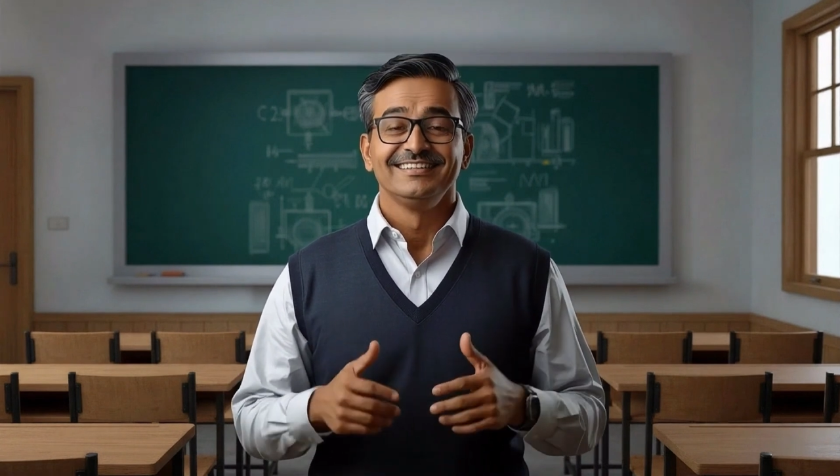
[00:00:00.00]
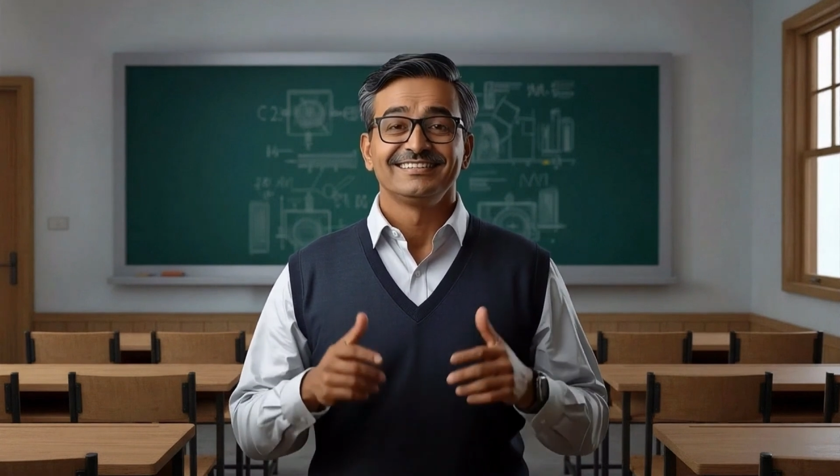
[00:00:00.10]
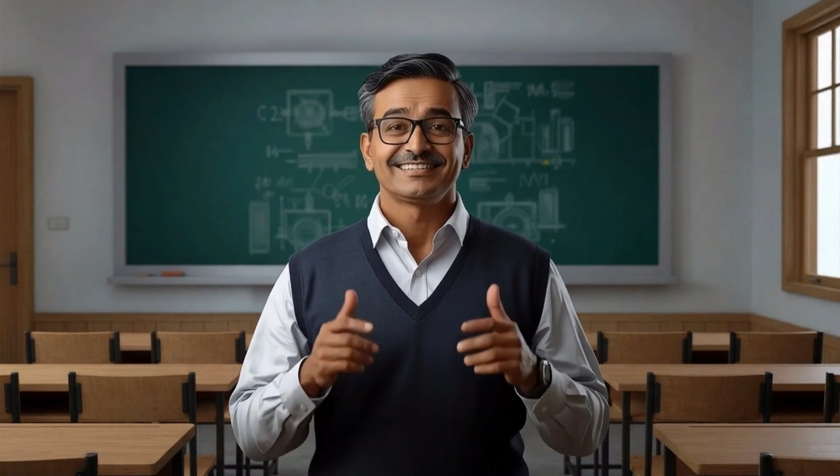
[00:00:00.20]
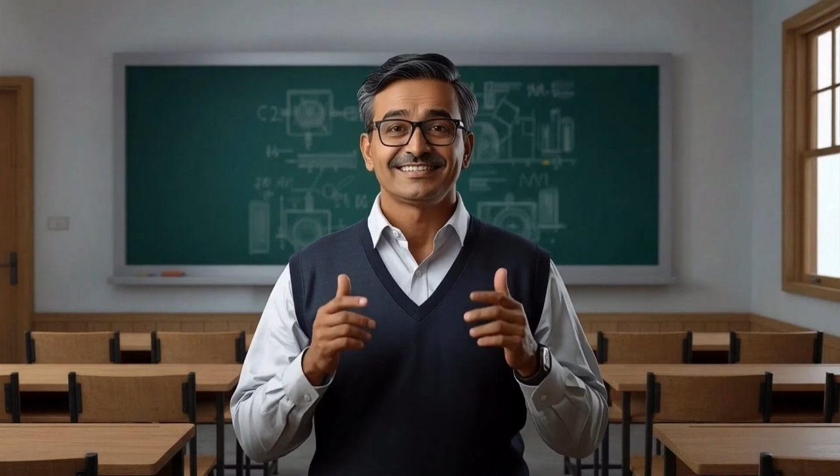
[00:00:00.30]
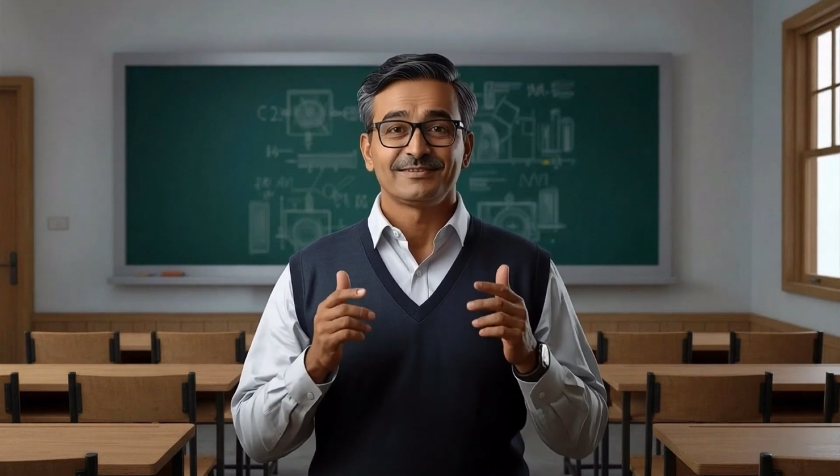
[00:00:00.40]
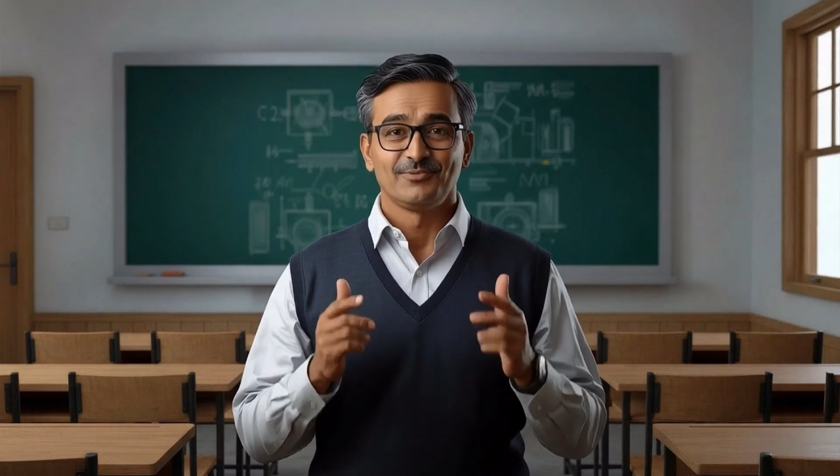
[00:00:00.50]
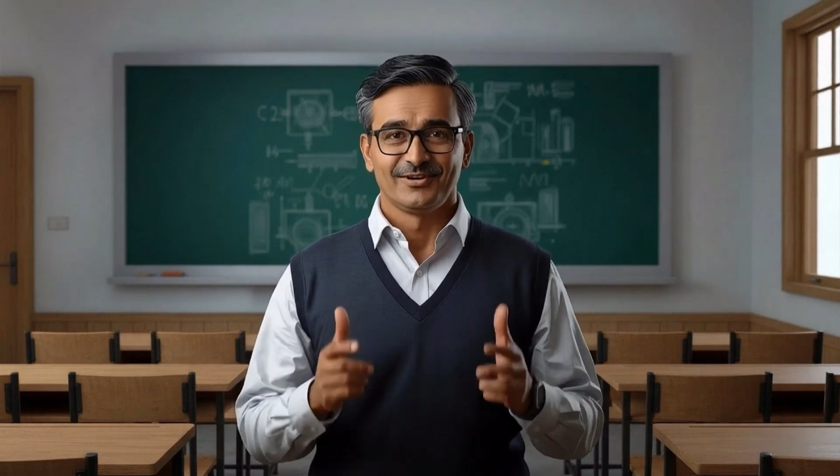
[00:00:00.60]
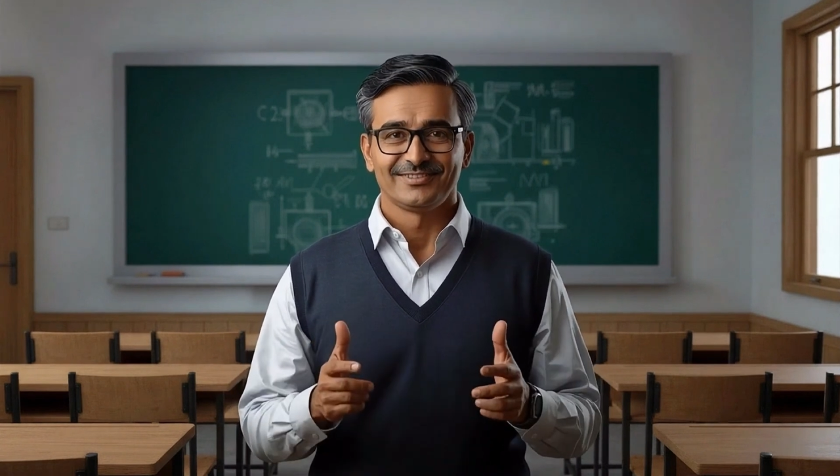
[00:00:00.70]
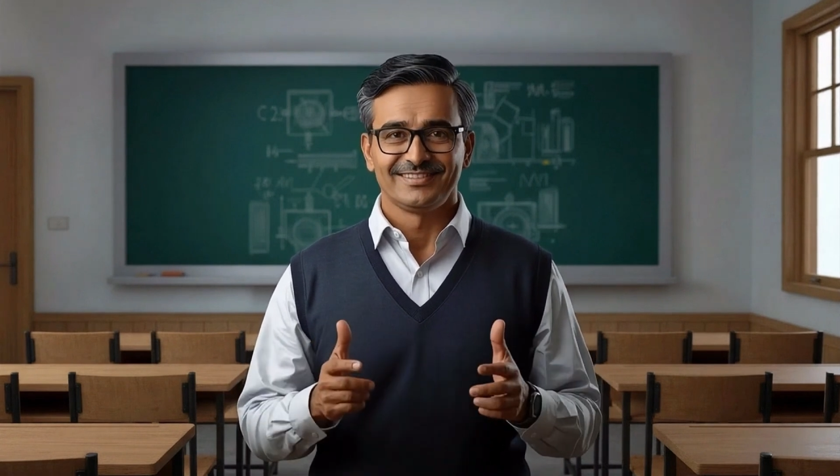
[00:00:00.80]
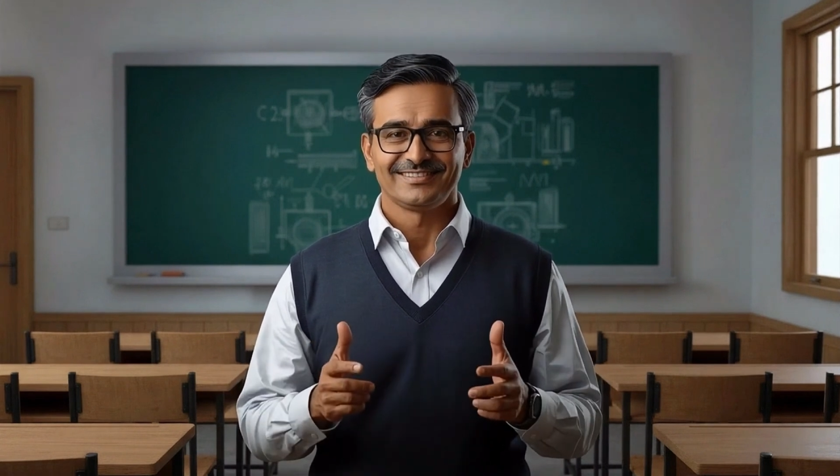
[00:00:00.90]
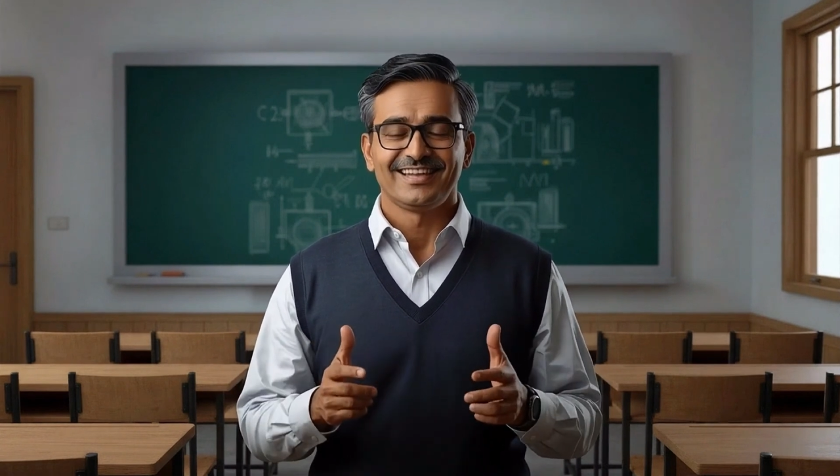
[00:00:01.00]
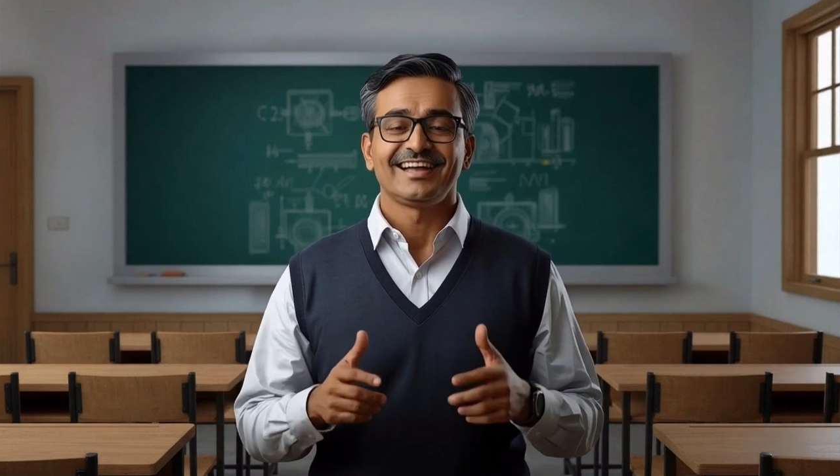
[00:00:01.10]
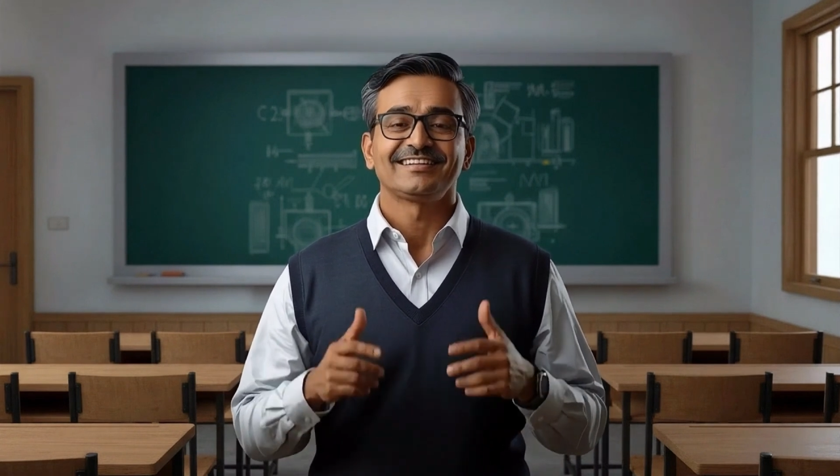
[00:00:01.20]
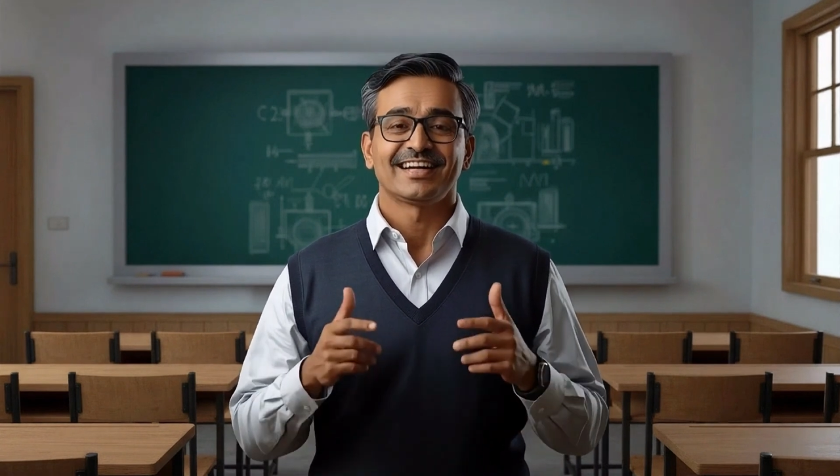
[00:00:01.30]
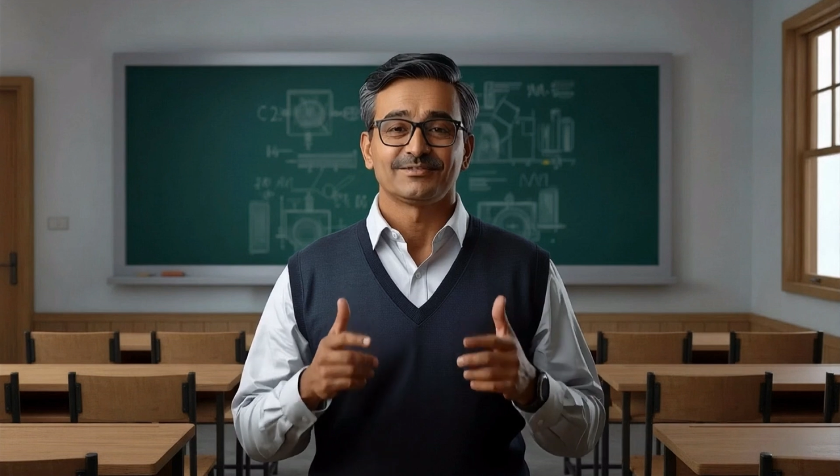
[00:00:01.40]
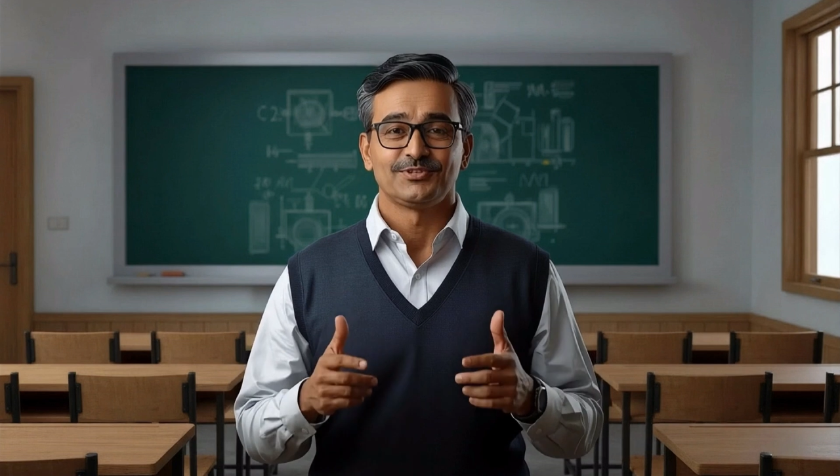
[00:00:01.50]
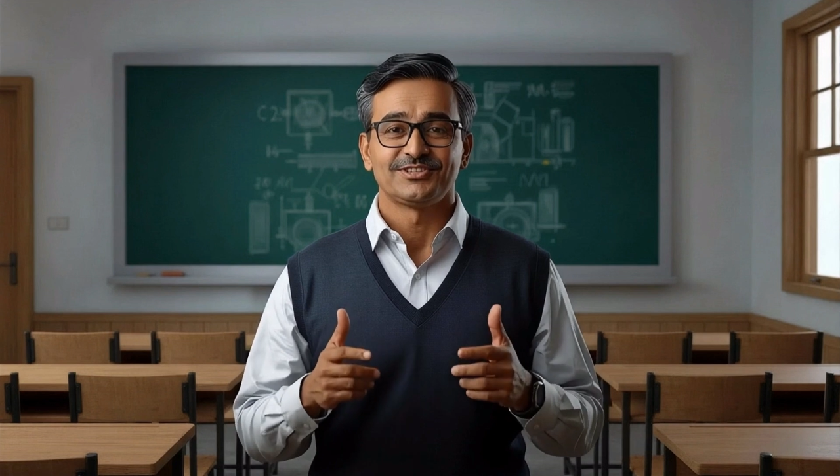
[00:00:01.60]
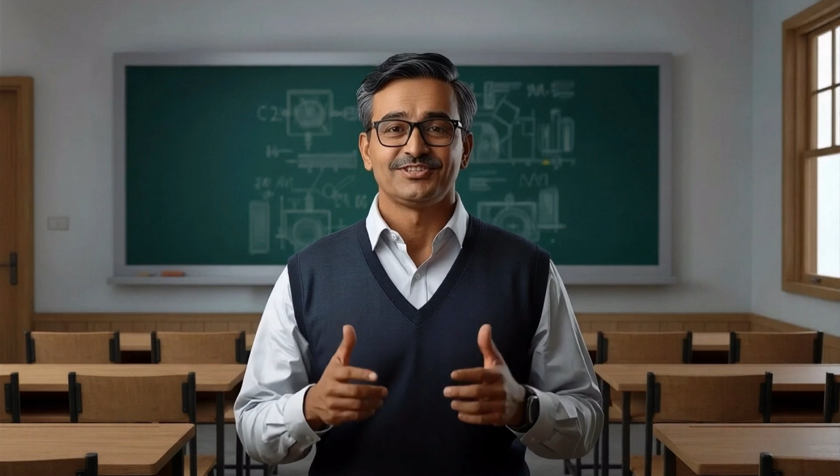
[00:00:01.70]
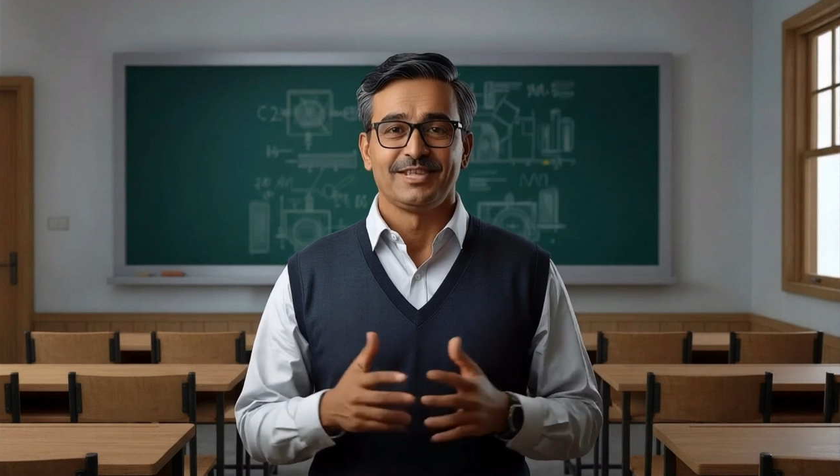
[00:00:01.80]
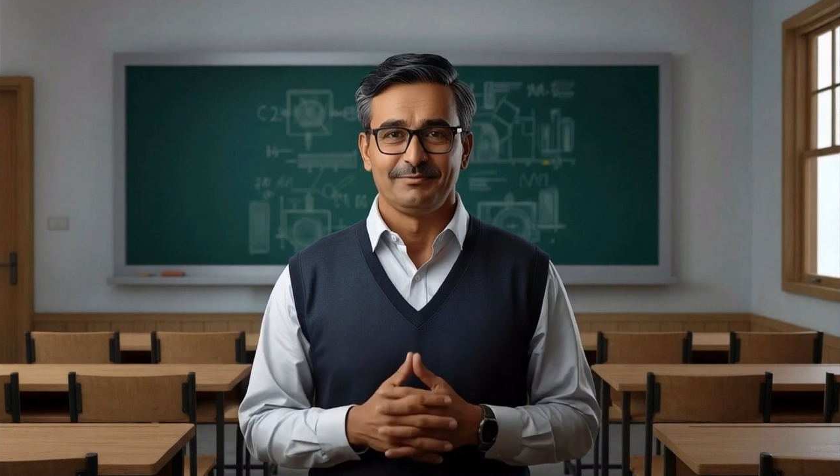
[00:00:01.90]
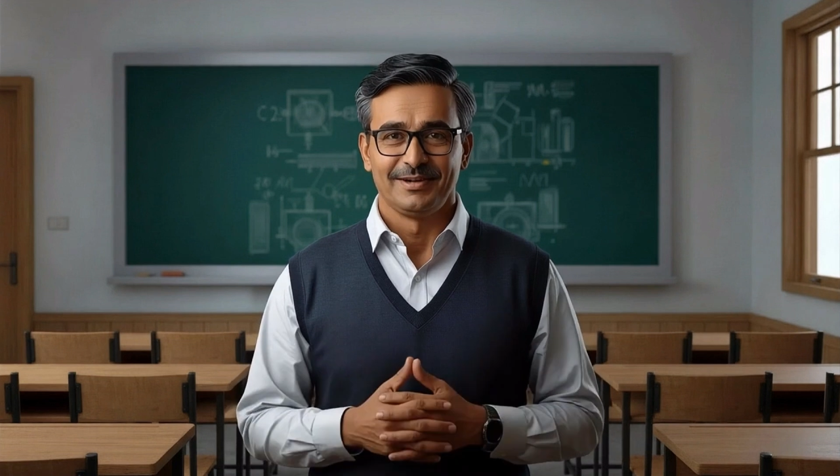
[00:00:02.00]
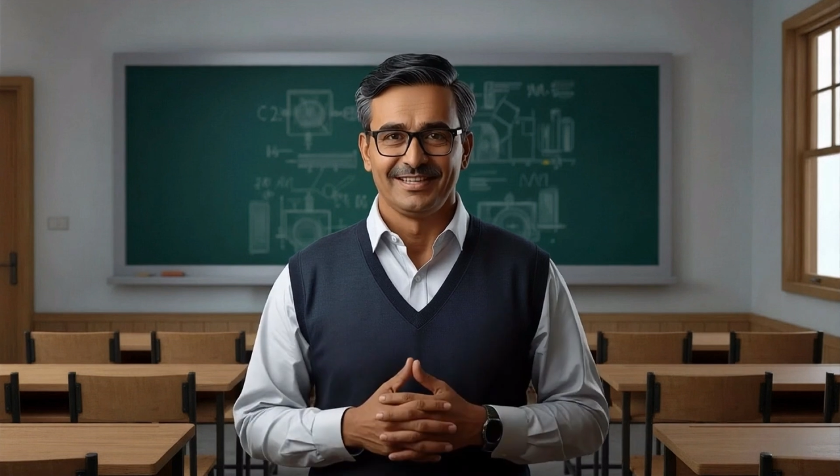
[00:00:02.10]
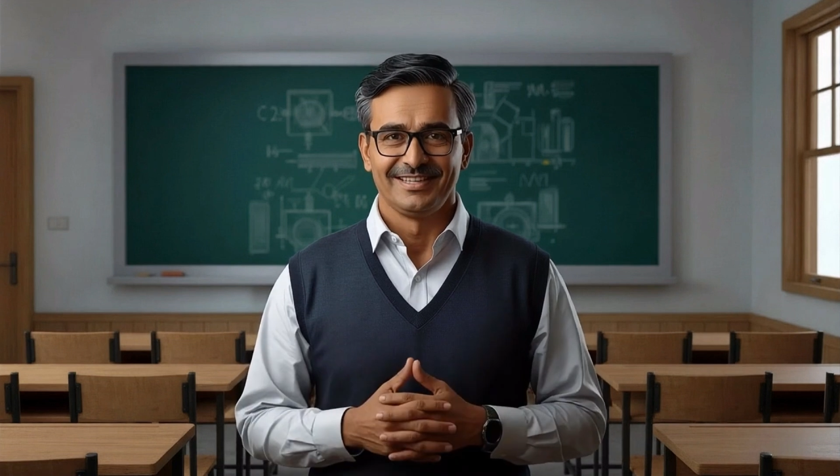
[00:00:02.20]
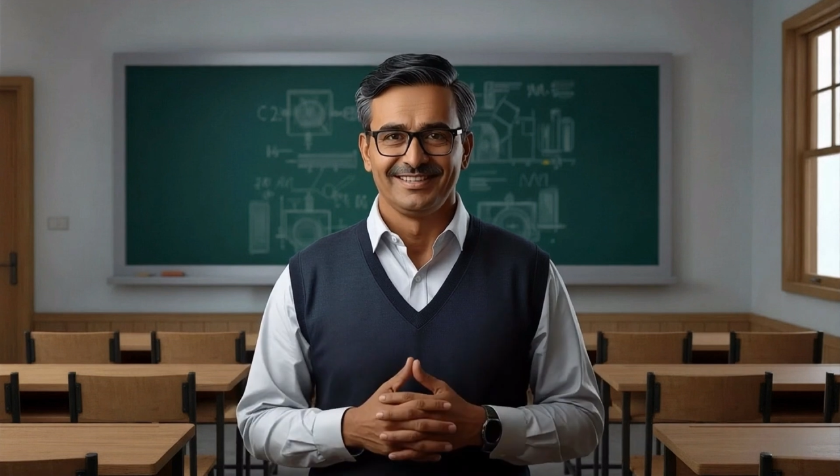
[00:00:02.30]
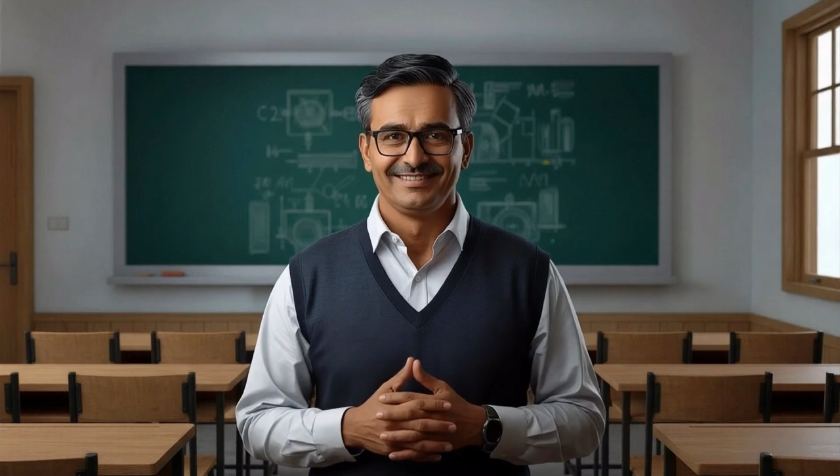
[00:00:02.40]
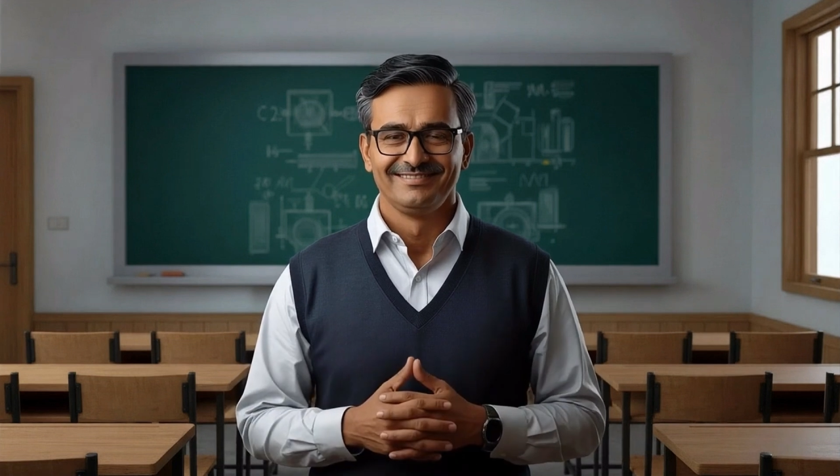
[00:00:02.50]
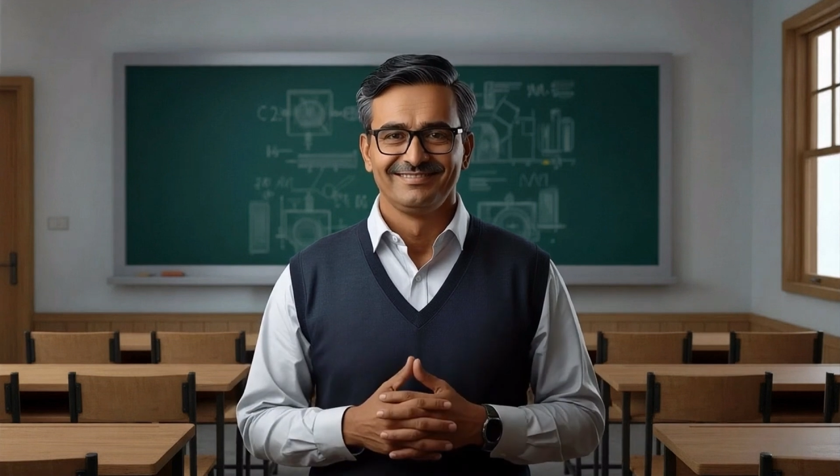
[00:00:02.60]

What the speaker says: system losses, and transmission capability.